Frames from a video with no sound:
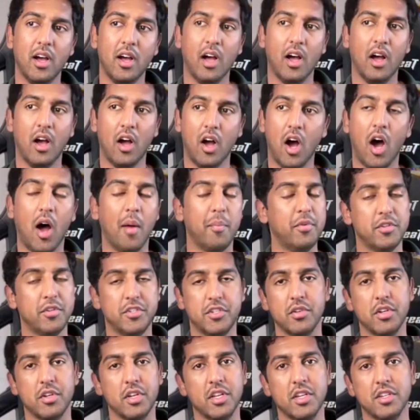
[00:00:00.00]

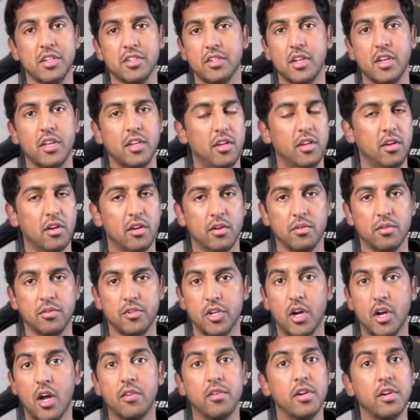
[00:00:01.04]
opportunities like,
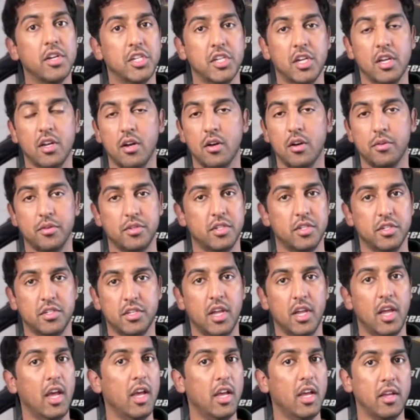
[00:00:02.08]
John reaching out to
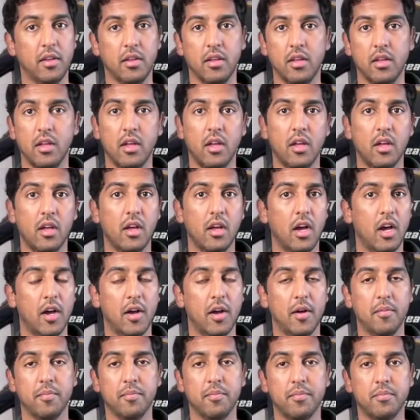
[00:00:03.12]
say, hey,
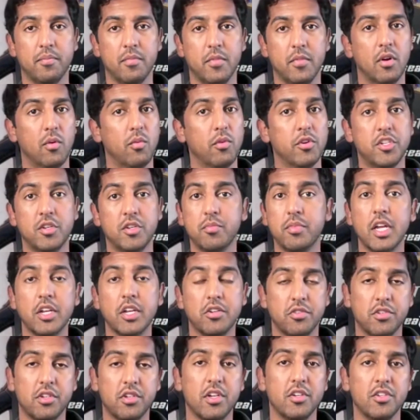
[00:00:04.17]
would you be
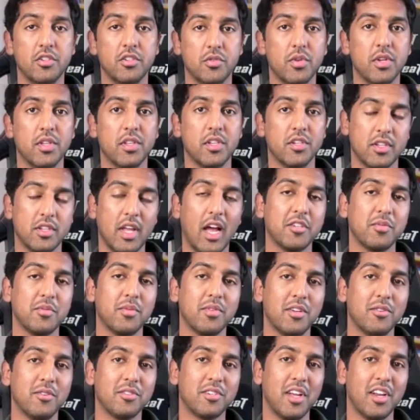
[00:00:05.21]
interested in doing this? That's
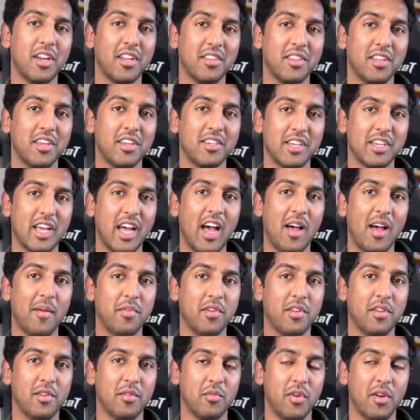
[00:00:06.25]
when those kind of things
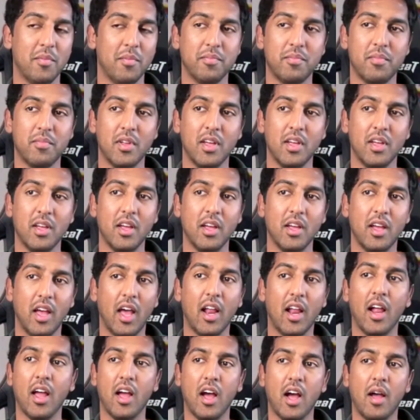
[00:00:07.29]
happen.
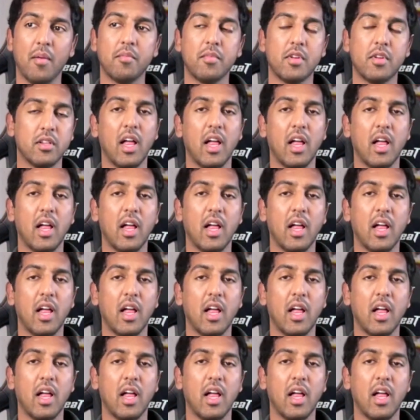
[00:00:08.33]
And I'm